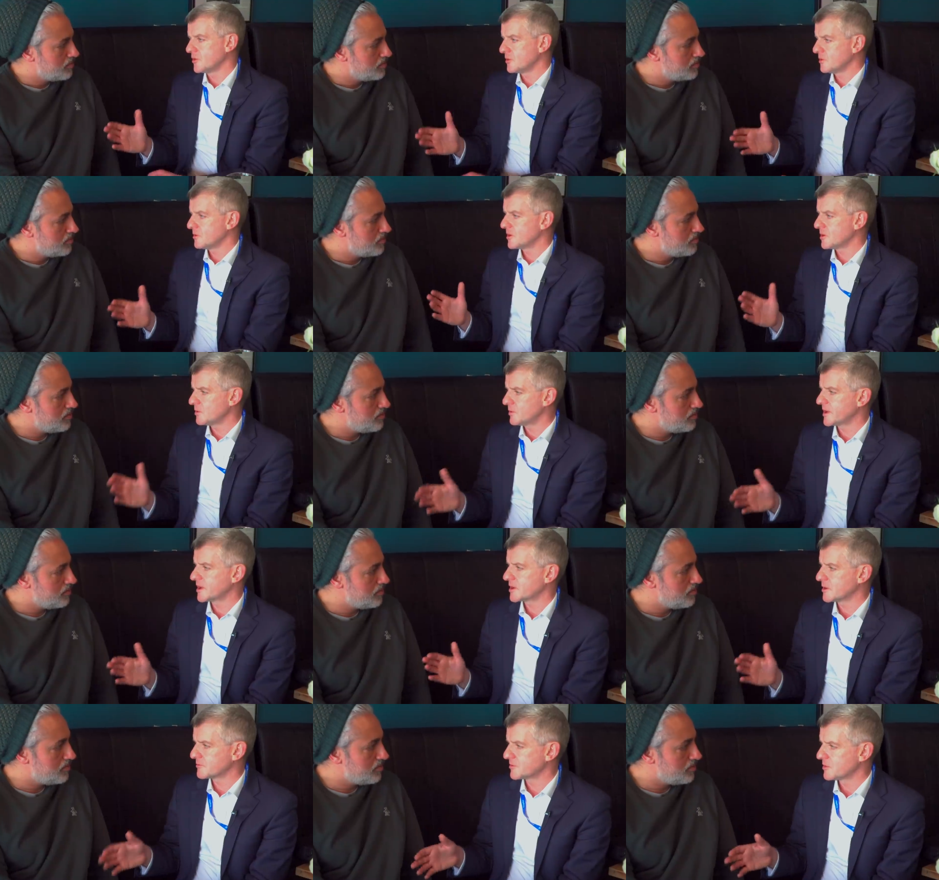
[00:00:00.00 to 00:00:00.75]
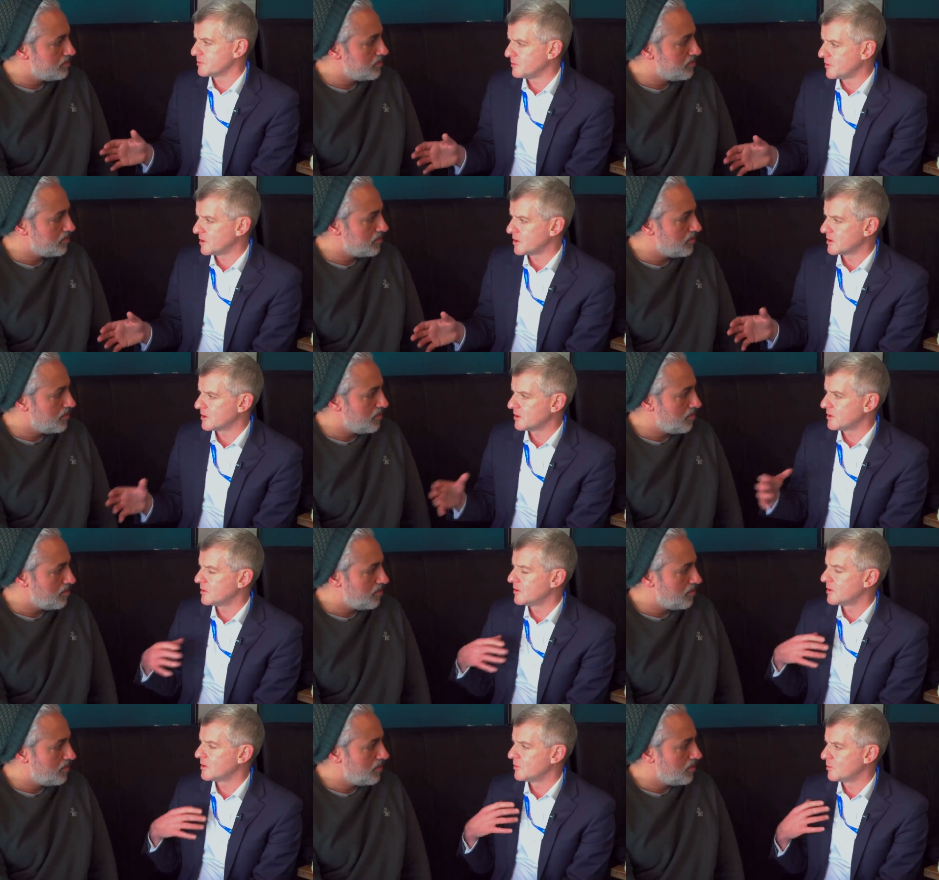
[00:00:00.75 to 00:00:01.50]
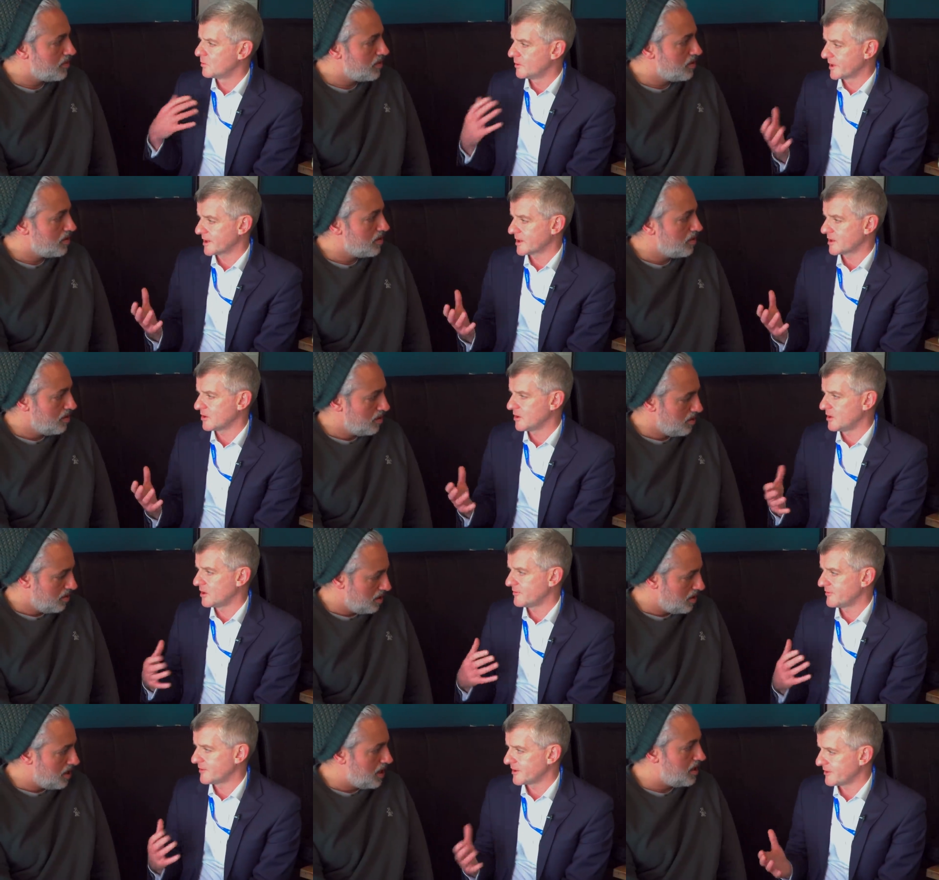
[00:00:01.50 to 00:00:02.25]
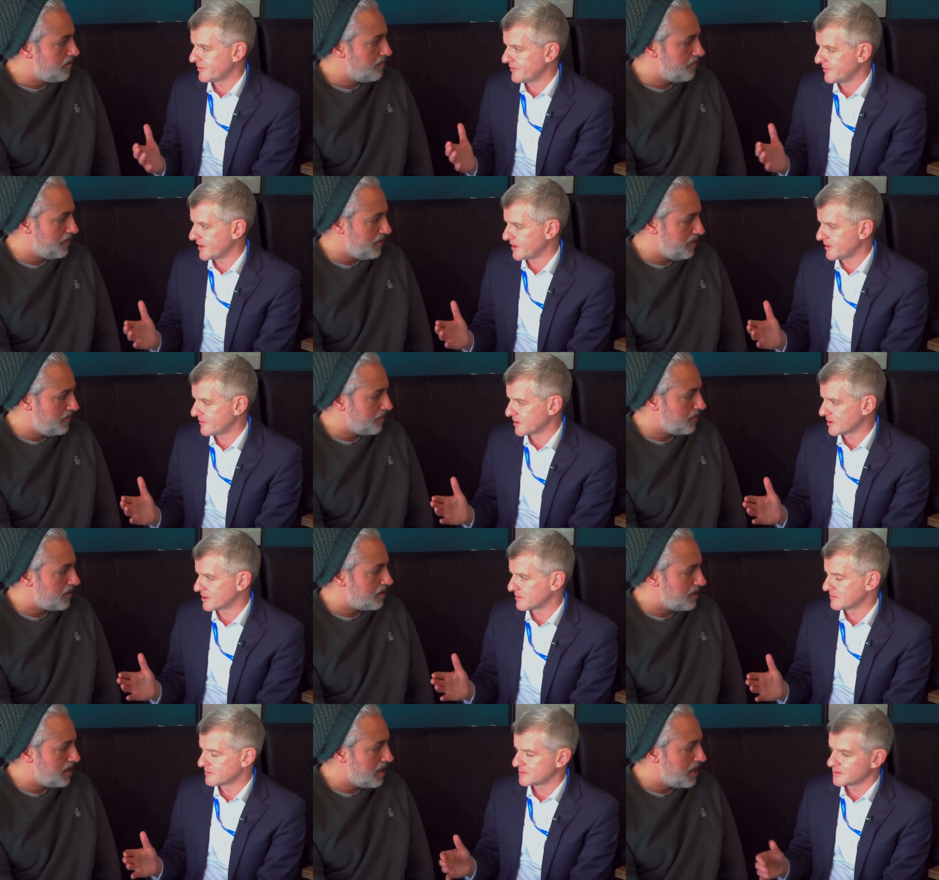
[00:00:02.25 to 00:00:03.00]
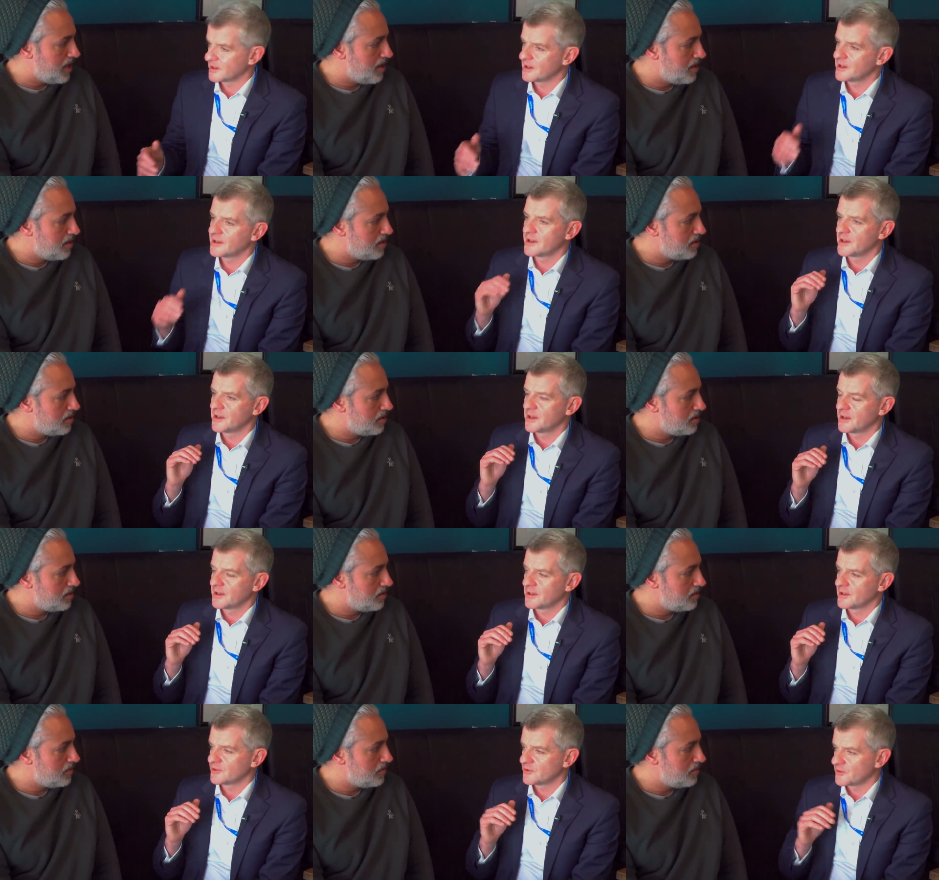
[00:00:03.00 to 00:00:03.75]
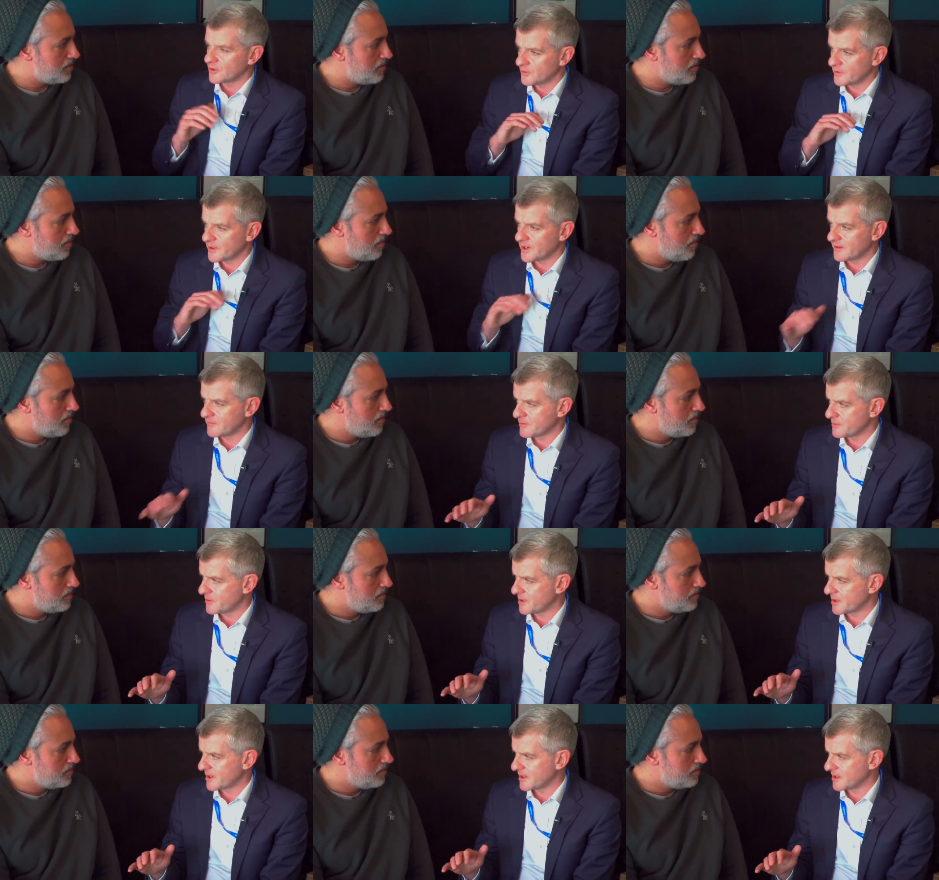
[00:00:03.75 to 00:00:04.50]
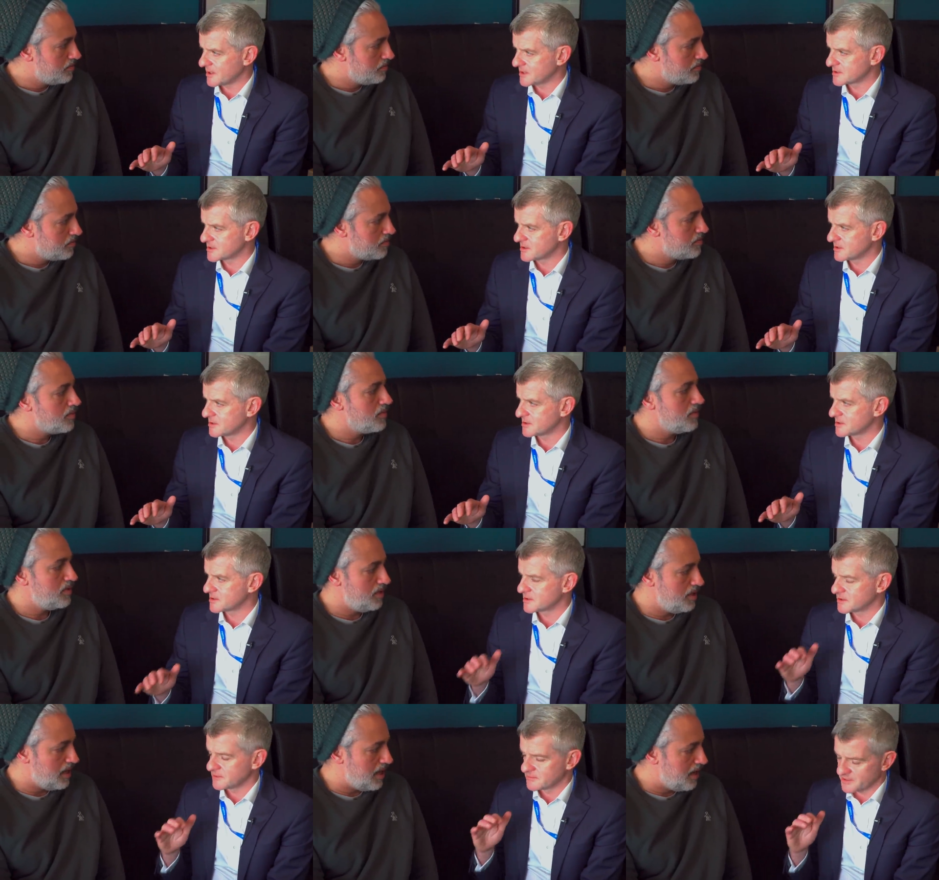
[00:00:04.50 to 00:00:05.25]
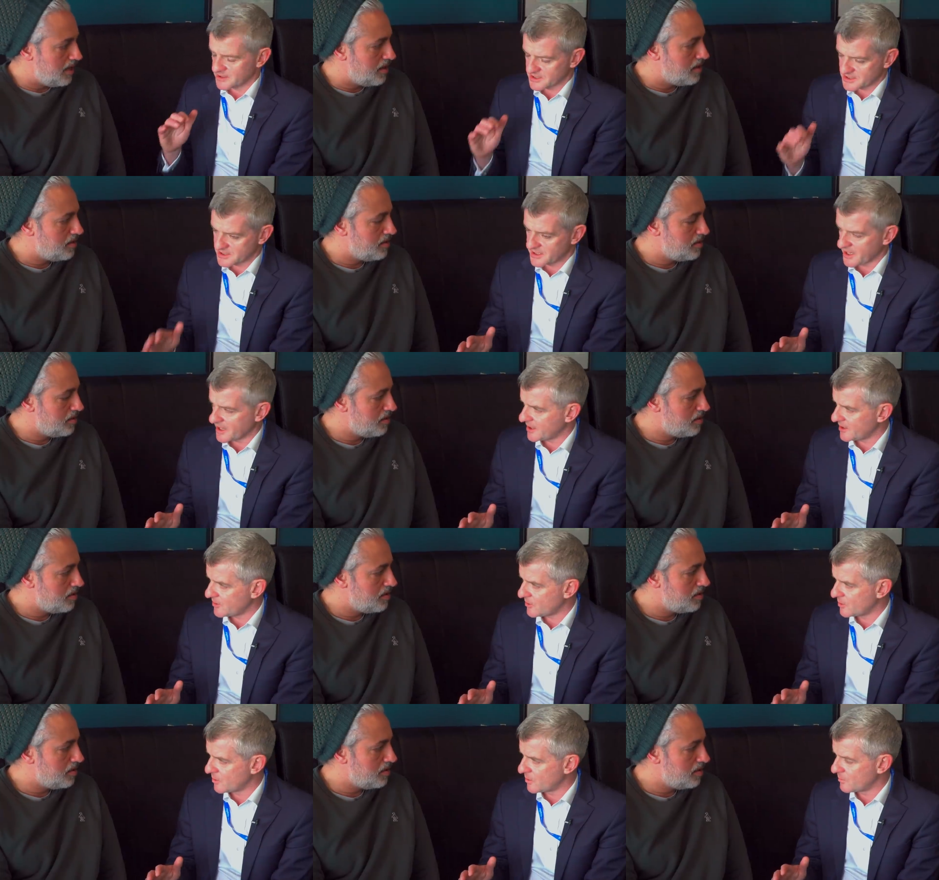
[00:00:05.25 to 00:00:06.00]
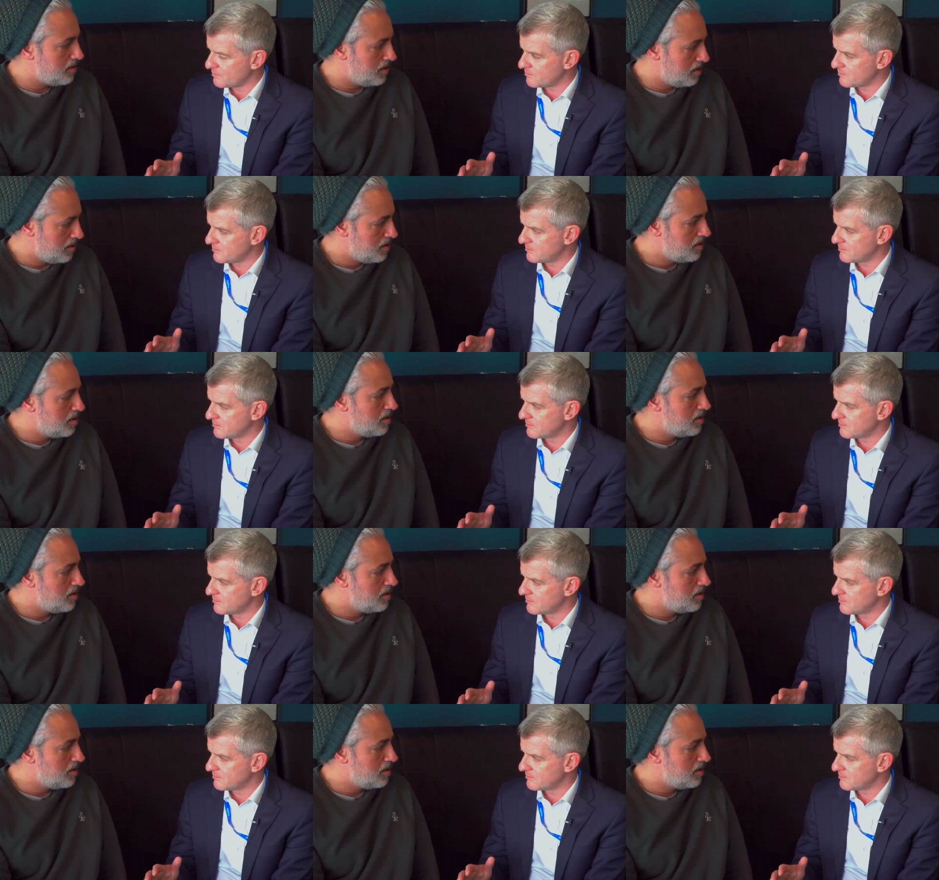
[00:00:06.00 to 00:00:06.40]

Speaker 1: If you were to wake up tomorrow with a cough and, and a fever, fever, yeah, do what everybody else does. Yeah. Stay at home,